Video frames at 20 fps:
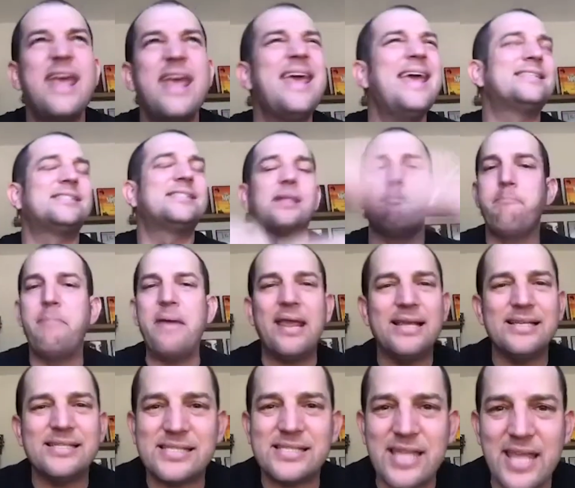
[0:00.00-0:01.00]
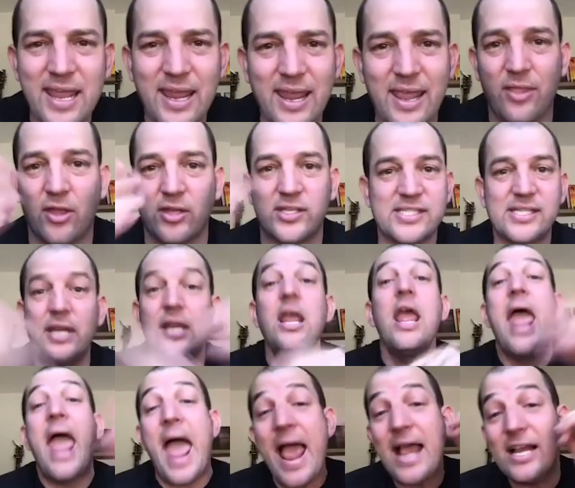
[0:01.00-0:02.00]
It's the biggest thing in the city.
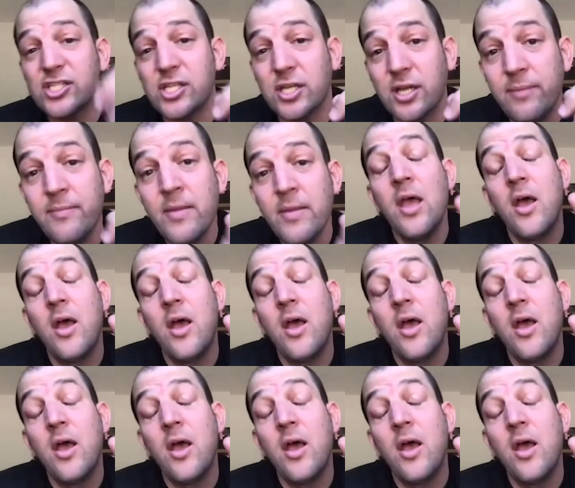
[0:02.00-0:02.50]
Actually,